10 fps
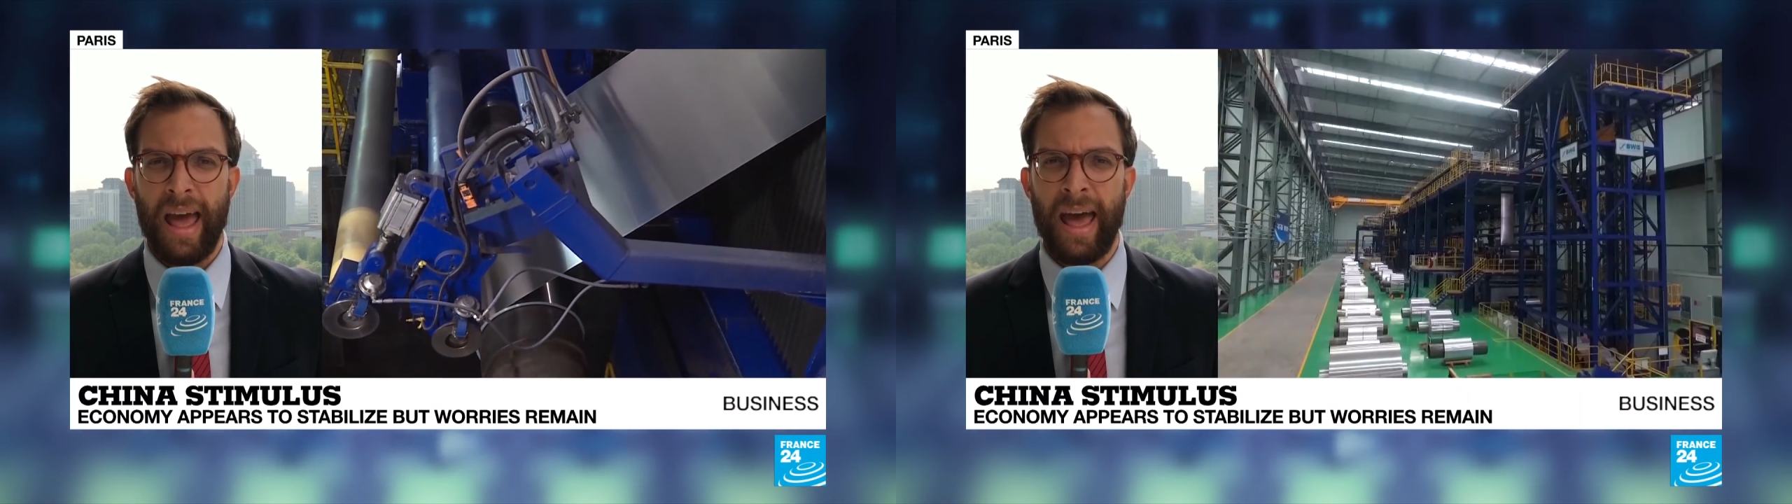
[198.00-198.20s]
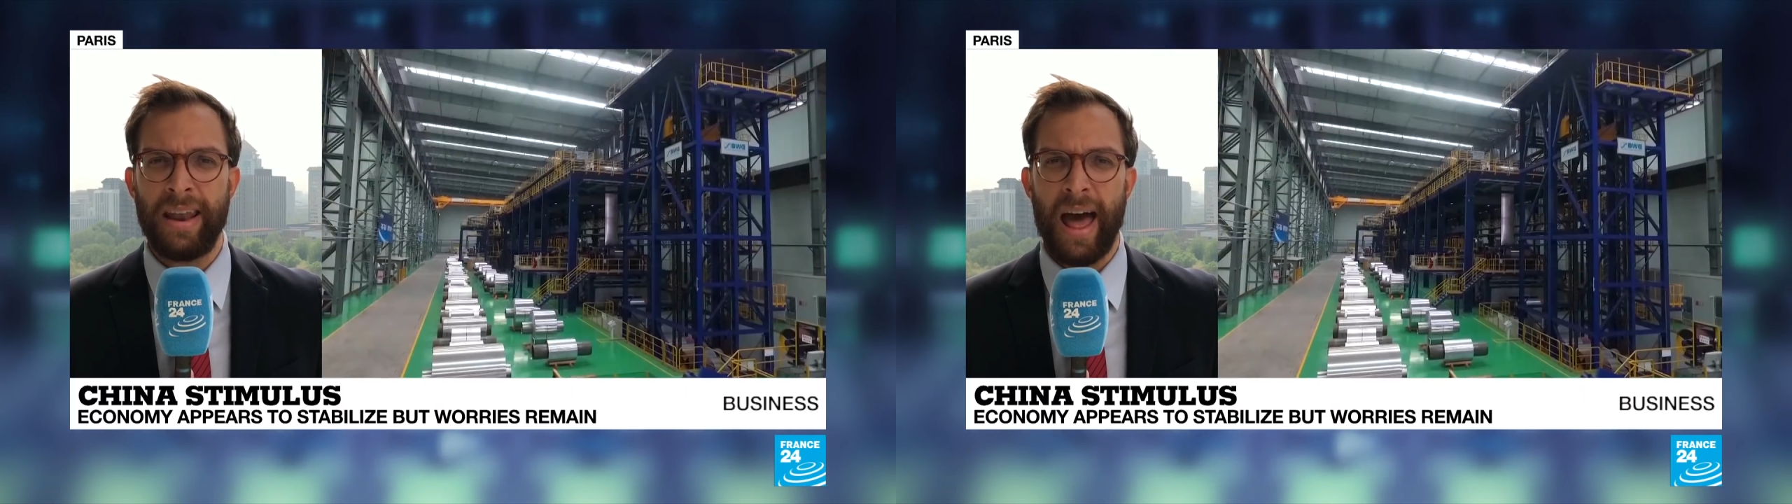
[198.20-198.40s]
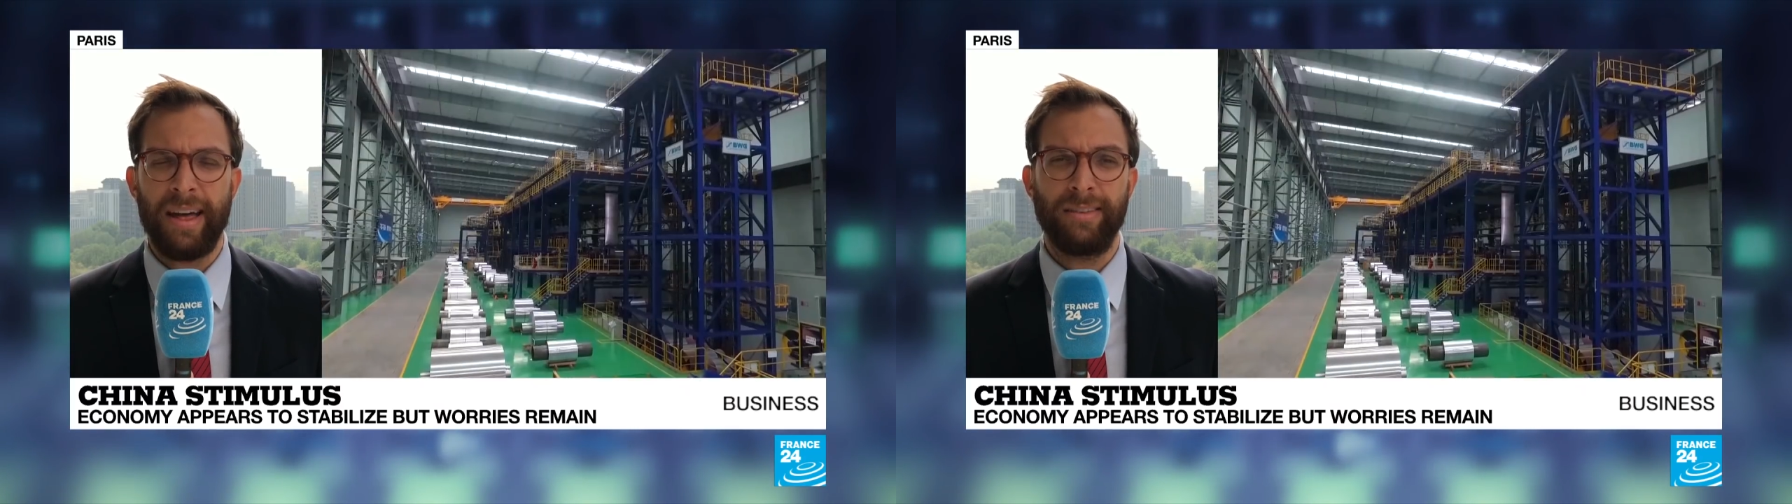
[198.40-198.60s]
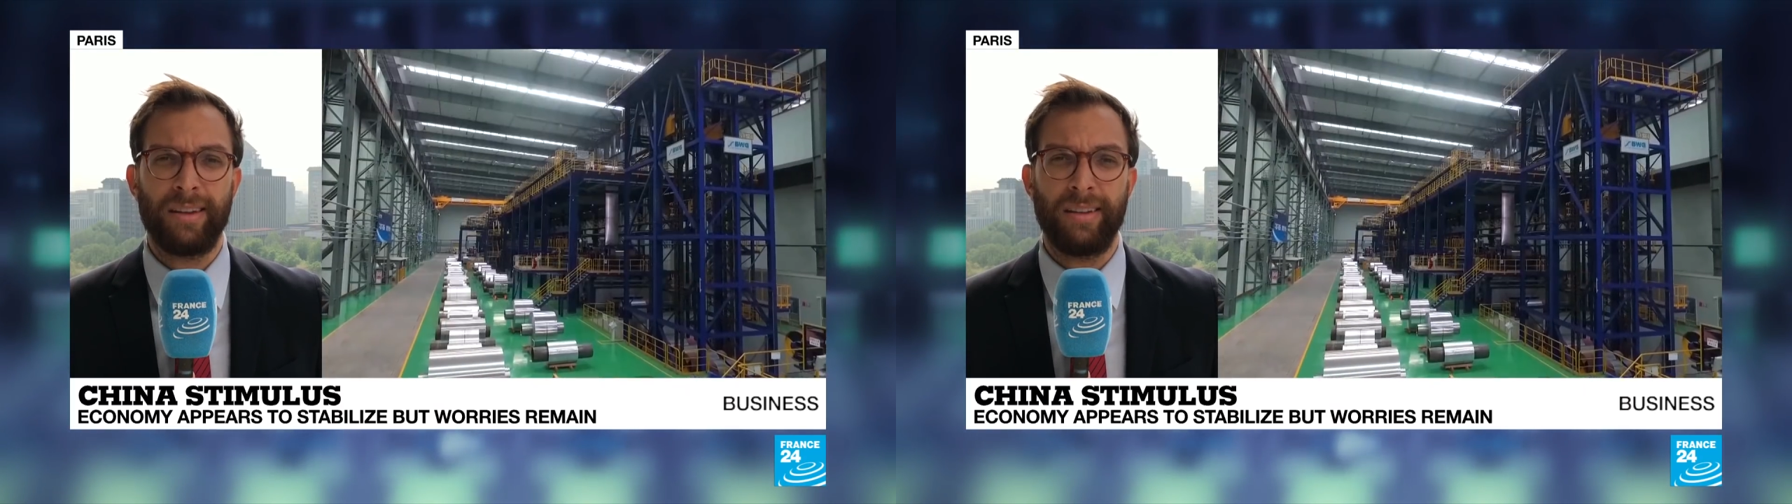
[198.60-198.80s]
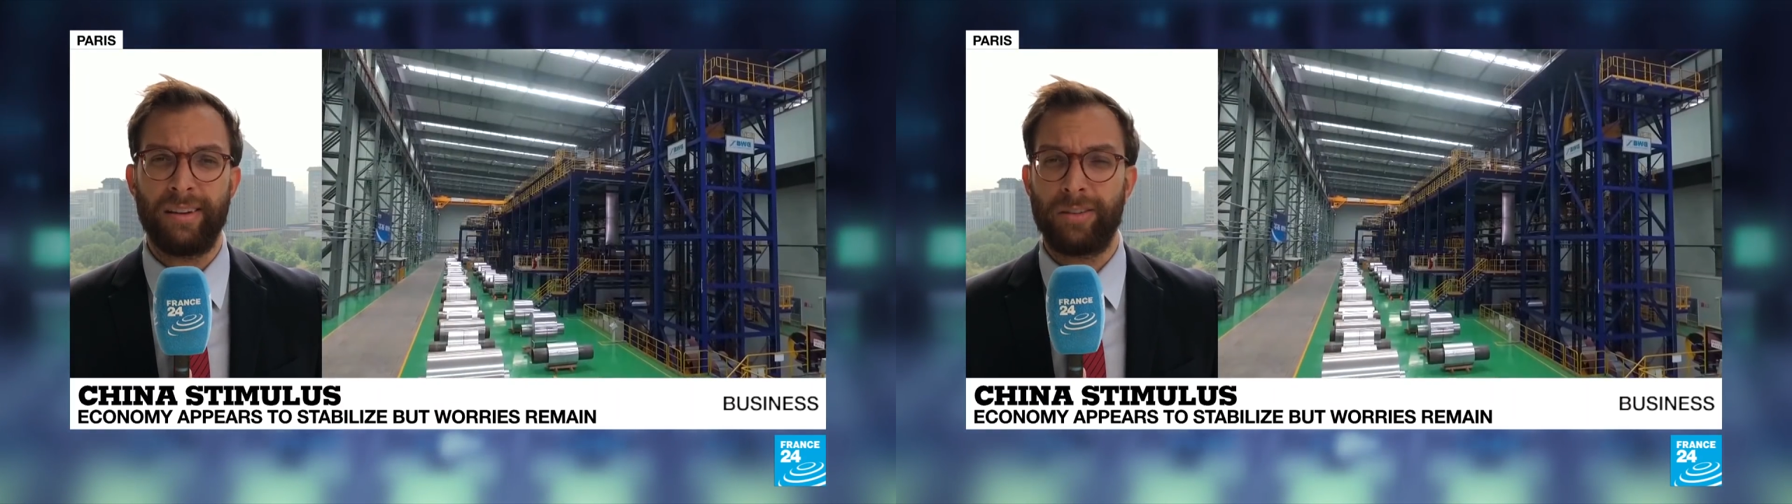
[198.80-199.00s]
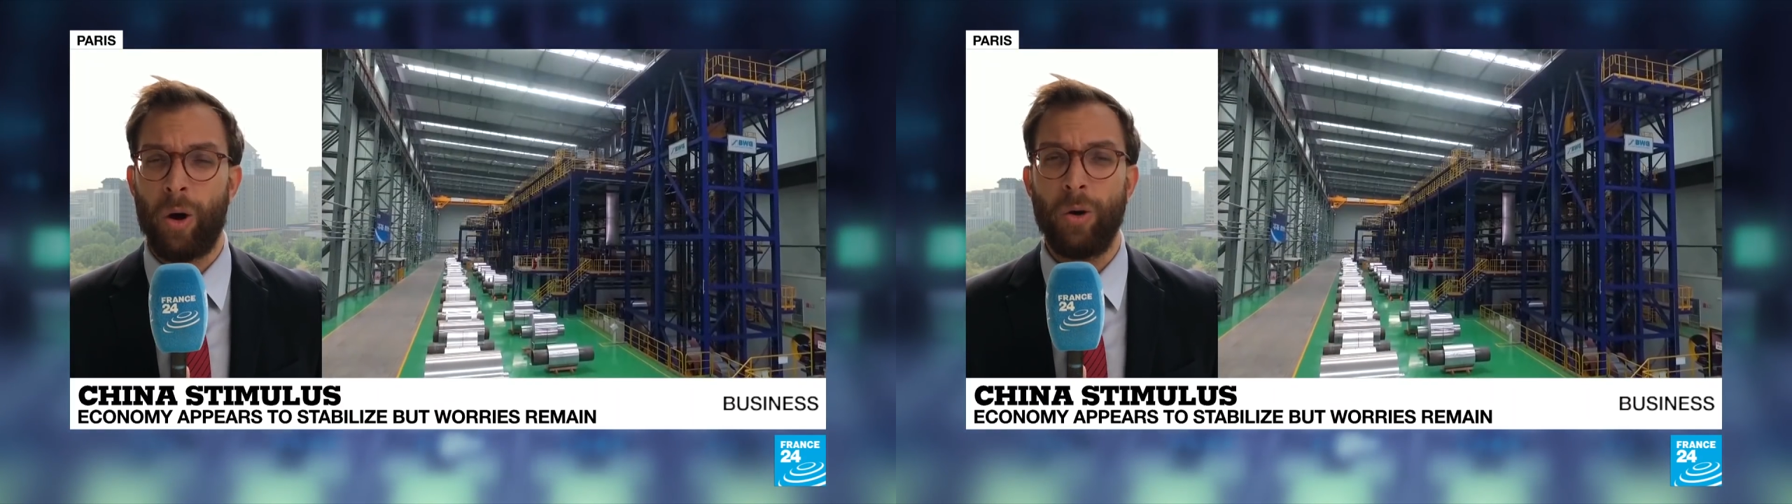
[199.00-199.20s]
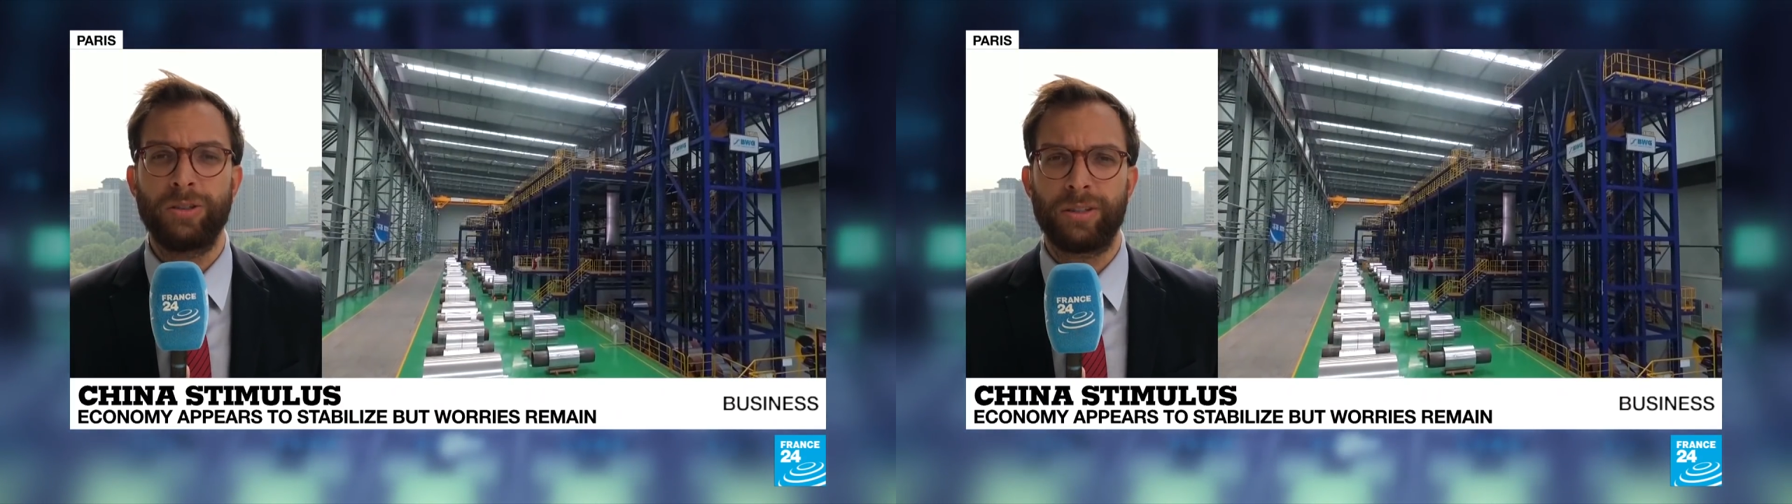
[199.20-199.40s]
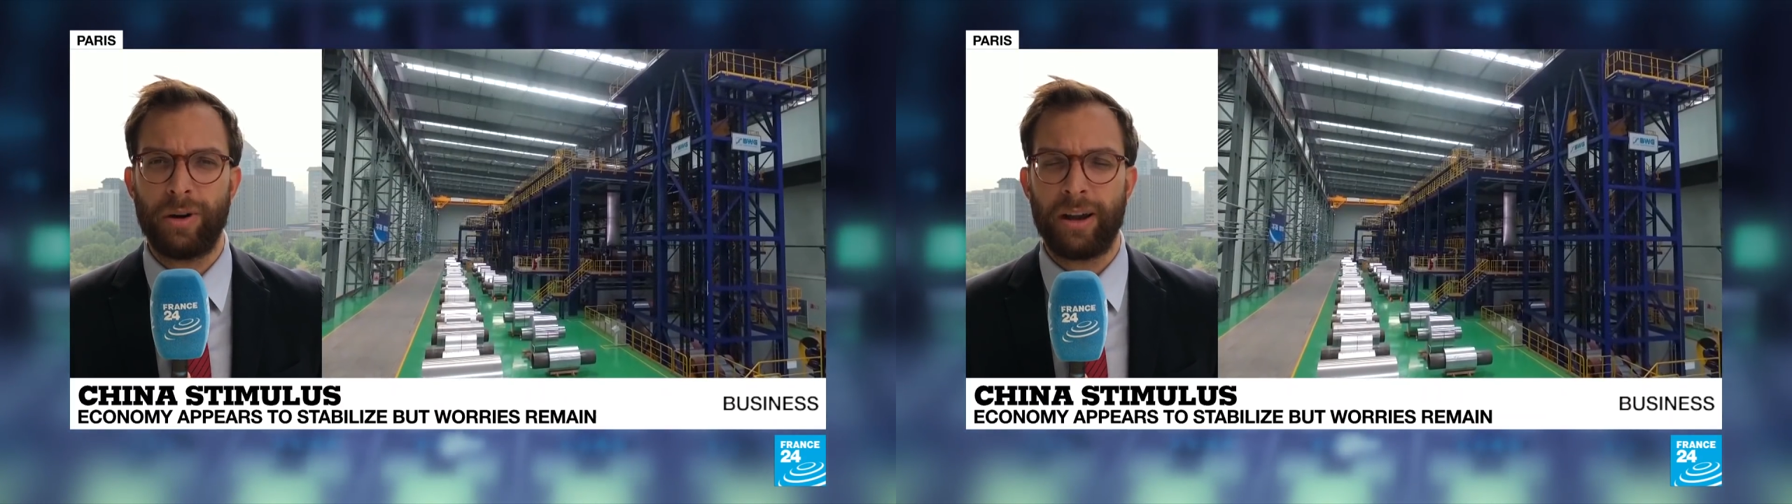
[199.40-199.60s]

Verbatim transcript: And as uh, there's a host of